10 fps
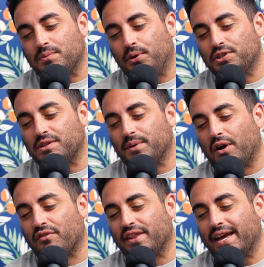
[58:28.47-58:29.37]
pushes me
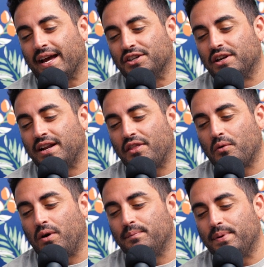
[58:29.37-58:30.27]
over the edge. Another
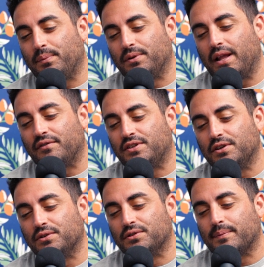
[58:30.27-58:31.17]
one people love to
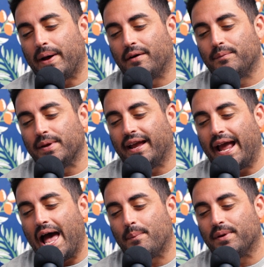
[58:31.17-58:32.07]
use about being
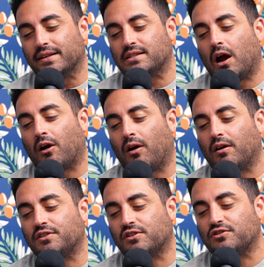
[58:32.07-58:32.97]
happy is our
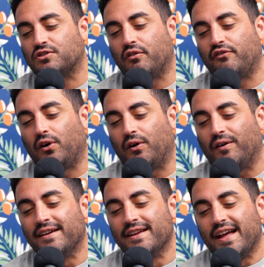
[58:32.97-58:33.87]
hearts are so
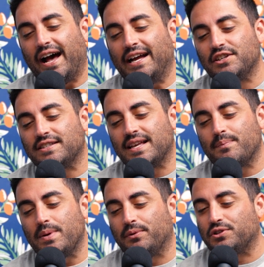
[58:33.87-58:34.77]
full. I just think
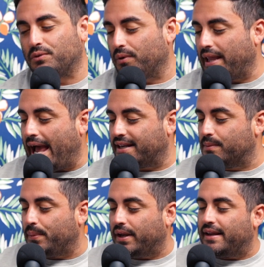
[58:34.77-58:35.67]
people should relax a
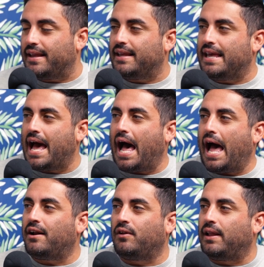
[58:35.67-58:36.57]
bit. Yeah,
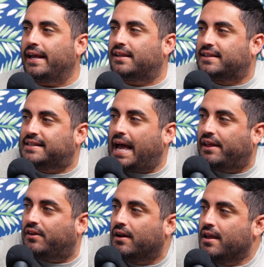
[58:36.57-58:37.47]
I don't like this
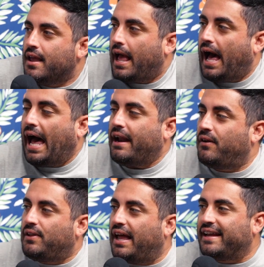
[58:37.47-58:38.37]
either. I
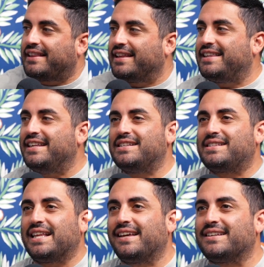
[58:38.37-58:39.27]
don't like that these
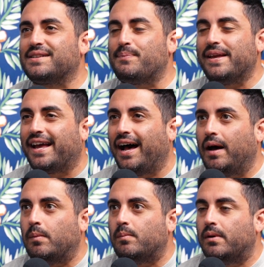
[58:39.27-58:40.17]
things
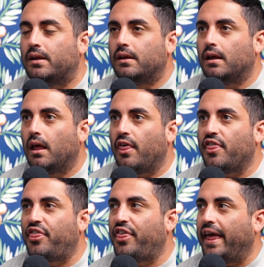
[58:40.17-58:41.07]
become
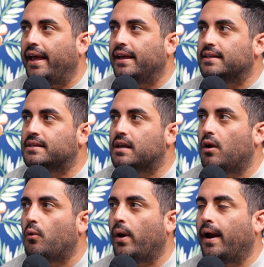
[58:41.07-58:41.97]
things
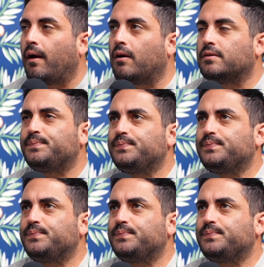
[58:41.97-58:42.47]
where,